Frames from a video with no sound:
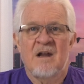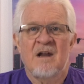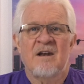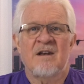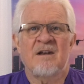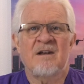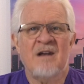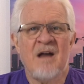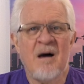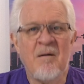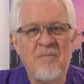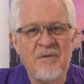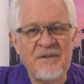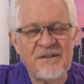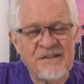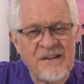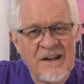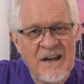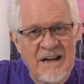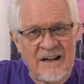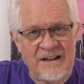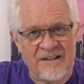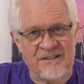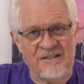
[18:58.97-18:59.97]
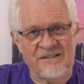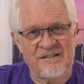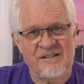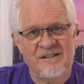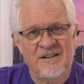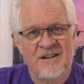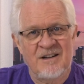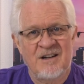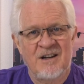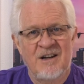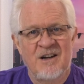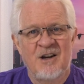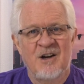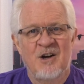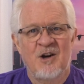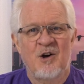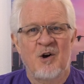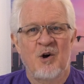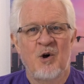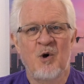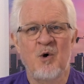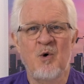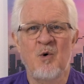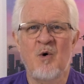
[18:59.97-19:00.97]
Number six,
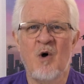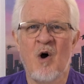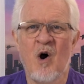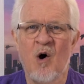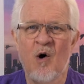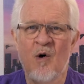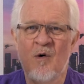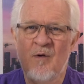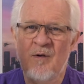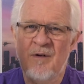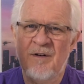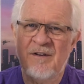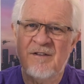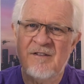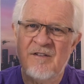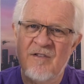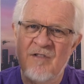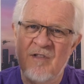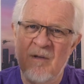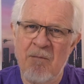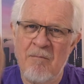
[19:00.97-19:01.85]
who owns the